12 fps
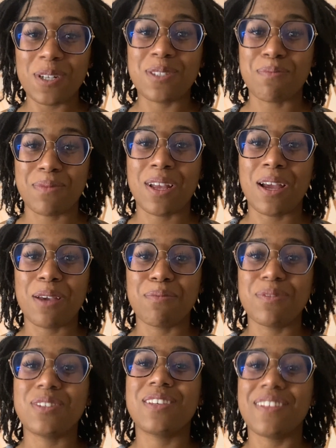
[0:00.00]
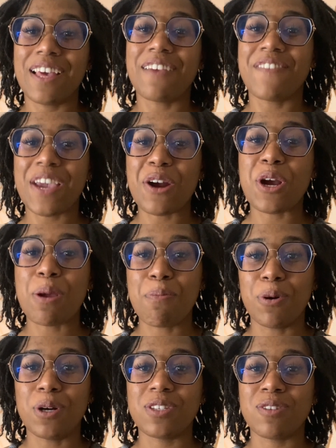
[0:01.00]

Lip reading: sometimes like very booked,